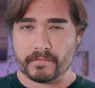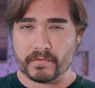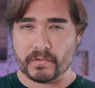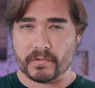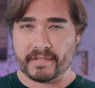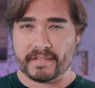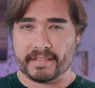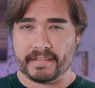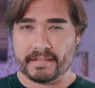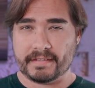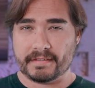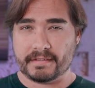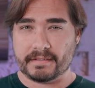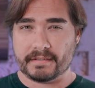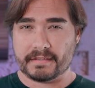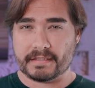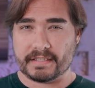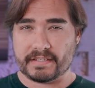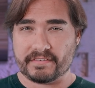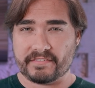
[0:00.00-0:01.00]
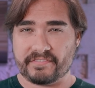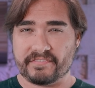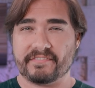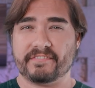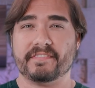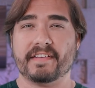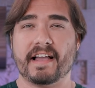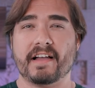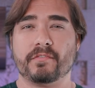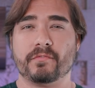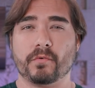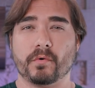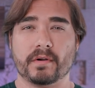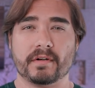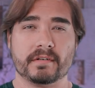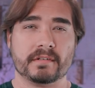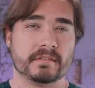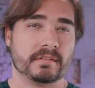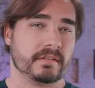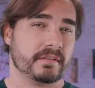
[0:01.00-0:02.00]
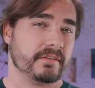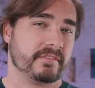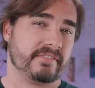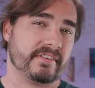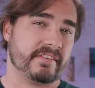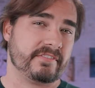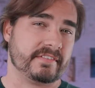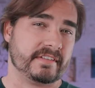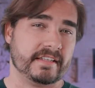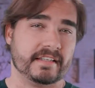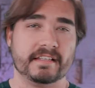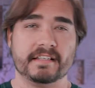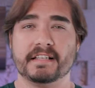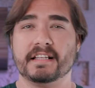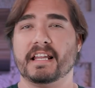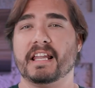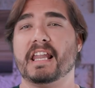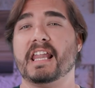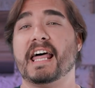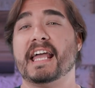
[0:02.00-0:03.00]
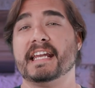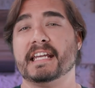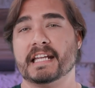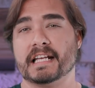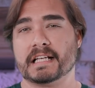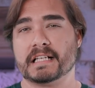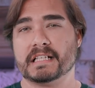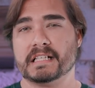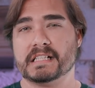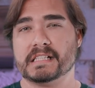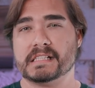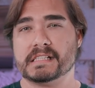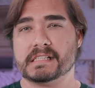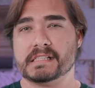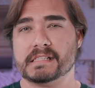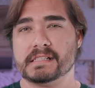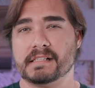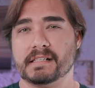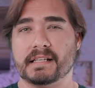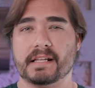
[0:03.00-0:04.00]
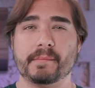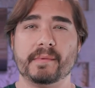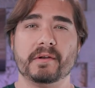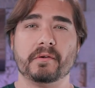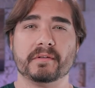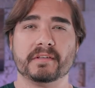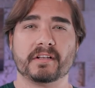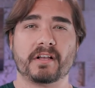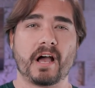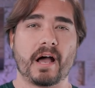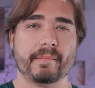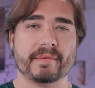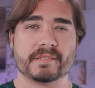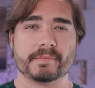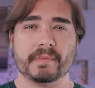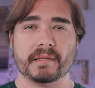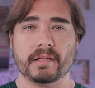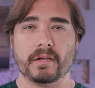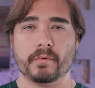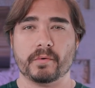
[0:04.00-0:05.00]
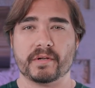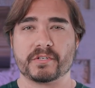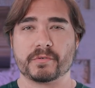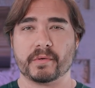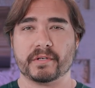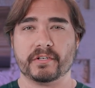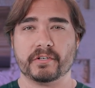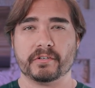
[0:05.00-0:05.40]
Or the F-150 Lightning? Let me know in the comments below which one